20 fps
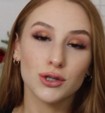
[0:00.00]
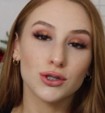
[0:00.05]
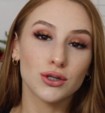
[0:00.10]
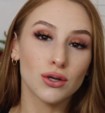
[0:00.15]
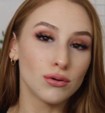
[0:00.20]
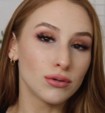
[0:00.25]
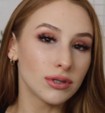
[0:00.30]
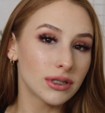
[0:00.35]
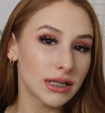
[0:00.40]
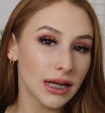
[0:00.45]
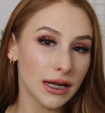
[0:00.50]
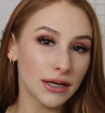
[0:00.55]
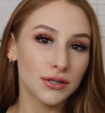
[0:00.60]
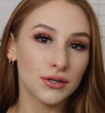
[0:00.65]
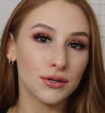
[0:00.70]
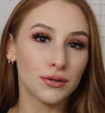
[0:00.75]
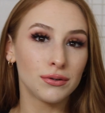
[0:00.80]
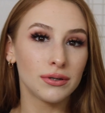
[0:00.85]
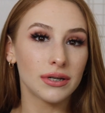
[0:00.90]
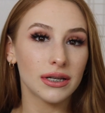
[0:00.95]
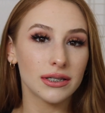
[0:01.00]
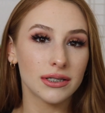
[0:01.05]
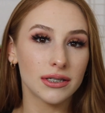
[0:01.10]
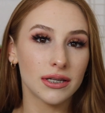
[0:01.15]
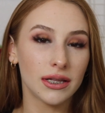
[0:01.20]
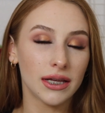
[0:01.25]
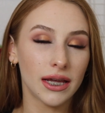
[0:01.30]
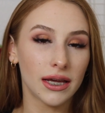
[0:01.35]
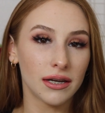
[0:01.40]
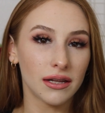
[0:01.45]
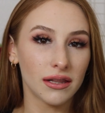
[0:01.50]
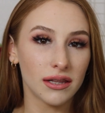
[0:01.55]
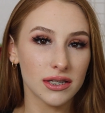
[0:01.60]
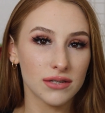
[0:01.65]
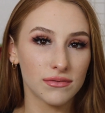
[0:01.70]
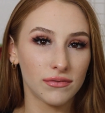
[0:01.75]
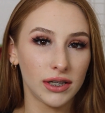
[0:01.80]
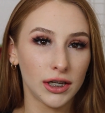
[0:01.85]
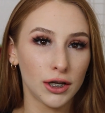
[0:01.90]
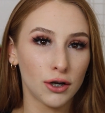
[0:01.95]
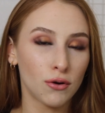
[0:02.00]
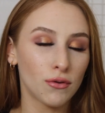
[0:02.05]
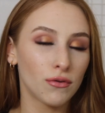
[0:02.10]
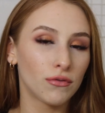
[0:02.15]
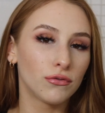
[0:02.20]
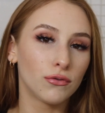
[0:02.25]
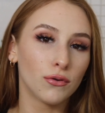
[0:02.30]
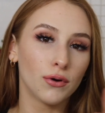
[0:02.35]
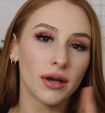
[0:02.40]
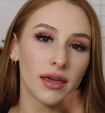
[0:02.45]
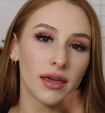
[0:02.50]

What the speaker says: so stay tuned to the end of this video for